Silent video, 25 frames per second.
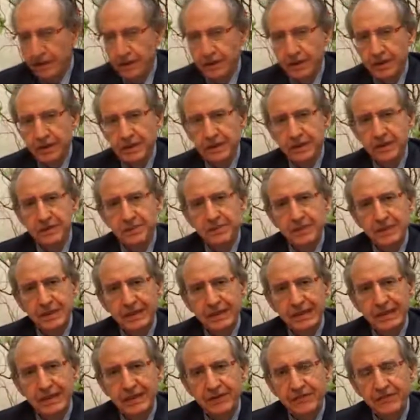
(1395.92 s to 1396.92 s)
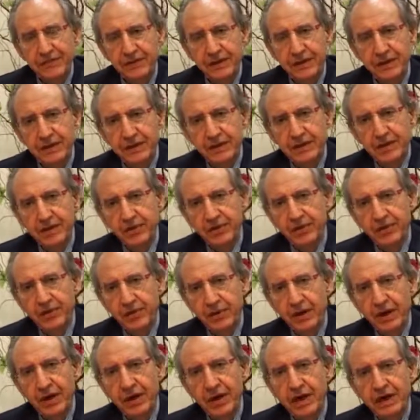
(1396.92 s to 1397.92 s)
It is believed that the
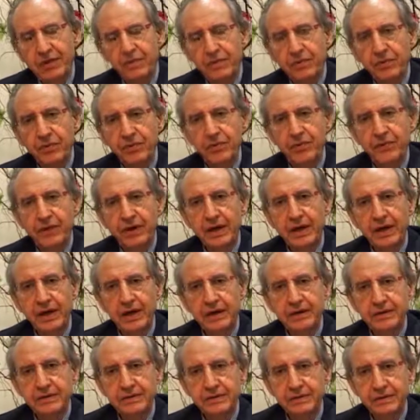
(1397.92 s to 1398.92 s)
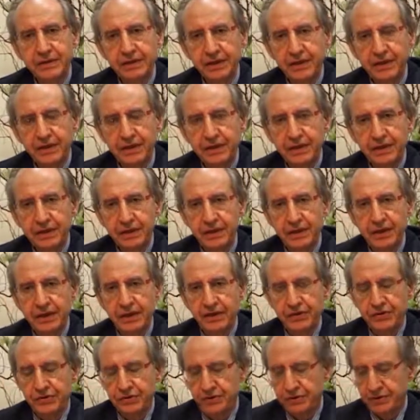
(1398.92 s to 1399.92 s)
Quran provides the
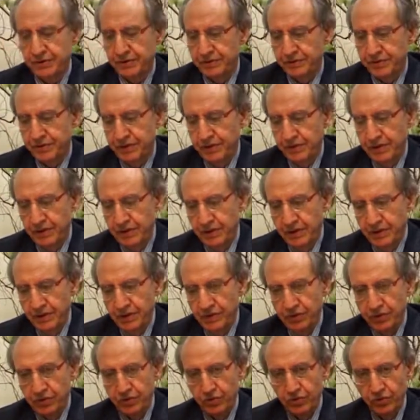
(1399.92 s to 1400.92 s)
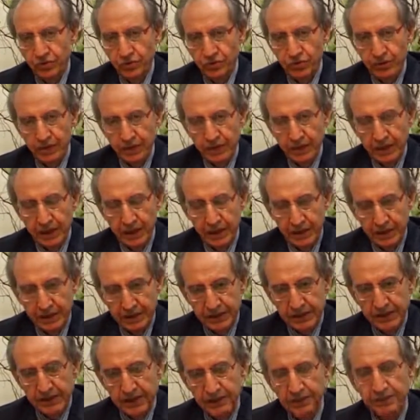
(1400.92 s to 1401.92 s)
indications to the
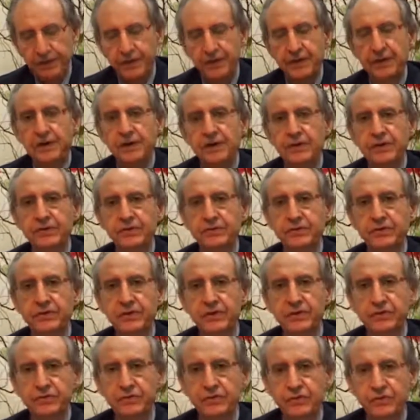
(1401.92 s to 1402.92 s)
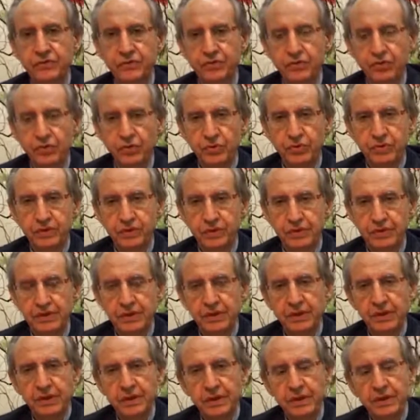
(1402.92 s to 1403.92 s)
identification of the
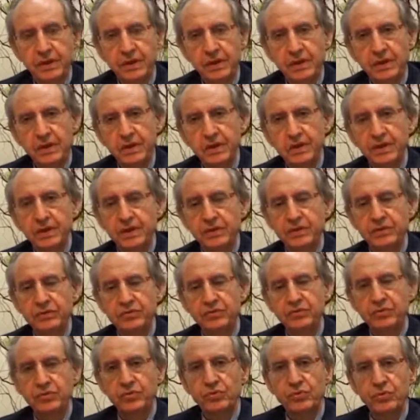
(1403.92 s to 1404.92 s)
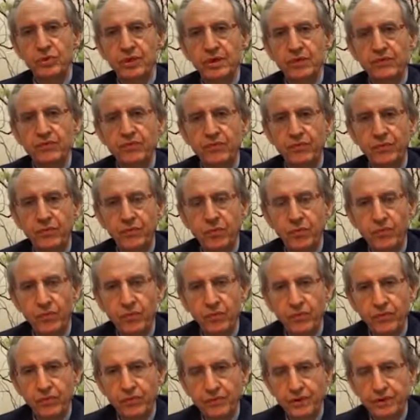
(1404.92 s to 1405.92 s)
sources. In Surah
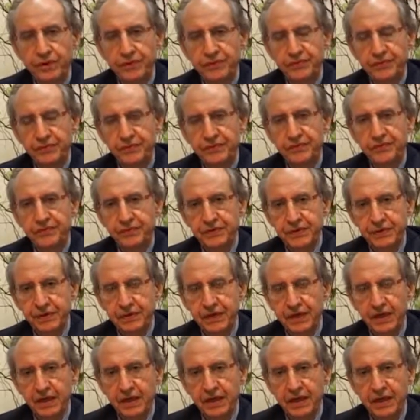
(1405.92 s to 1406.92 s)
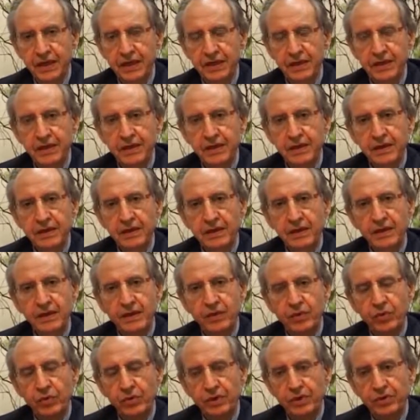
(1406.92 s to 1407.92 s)
4, verse 59,
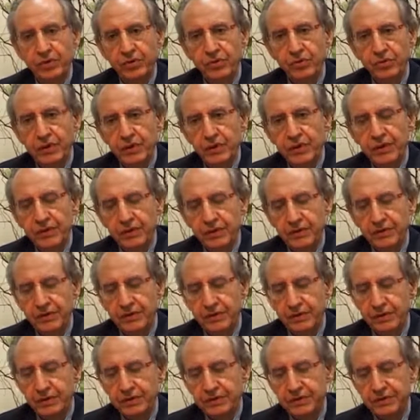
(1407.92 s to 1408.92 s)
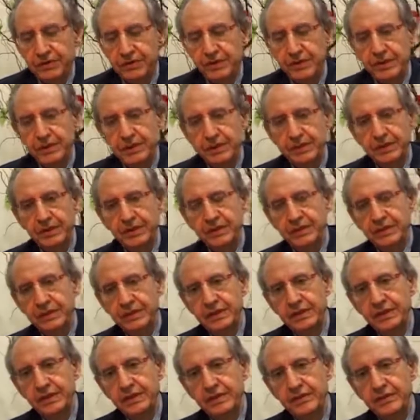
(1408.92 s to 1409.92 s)
when you read the verse in
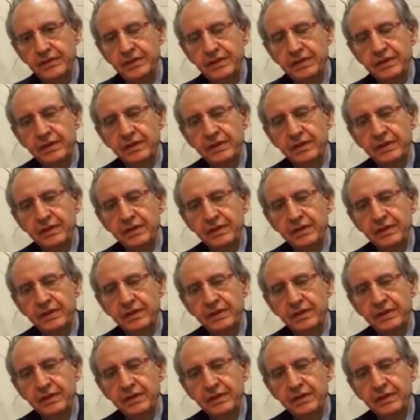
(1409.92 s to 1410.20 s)
detail,